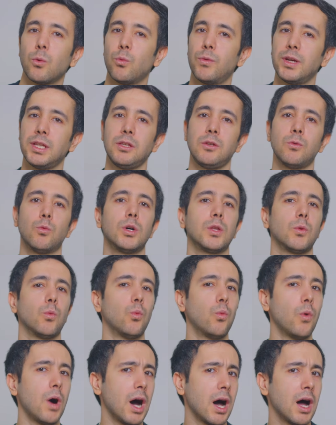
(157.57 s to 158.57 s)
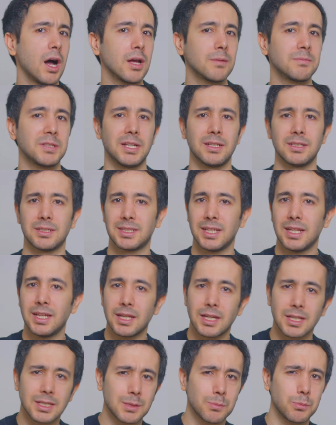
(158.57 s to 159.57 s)
when you want vibes and
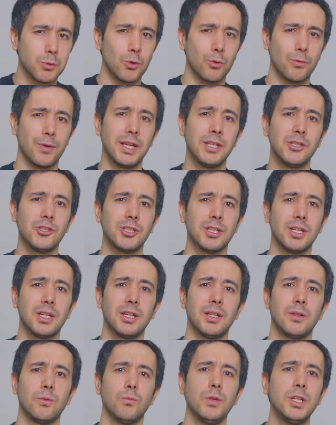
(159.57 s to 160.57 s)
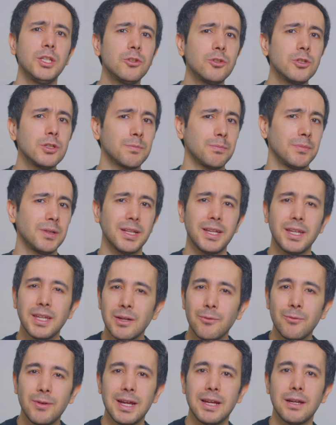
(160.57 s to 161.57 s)
aesthetic exploration, when you're just playing
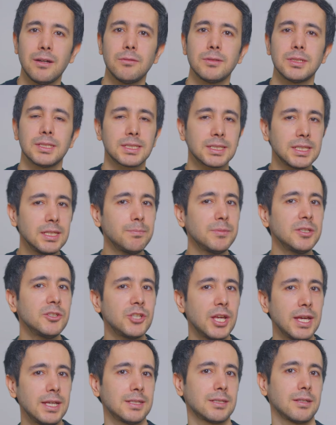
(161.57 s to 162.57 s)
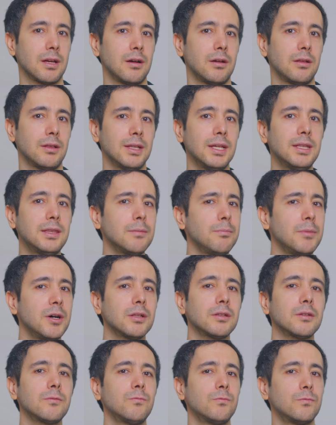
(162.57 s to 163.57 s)
around, skip the JSON, let the
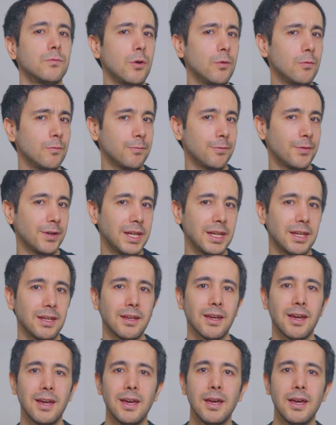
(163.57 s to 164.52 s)
model roam free.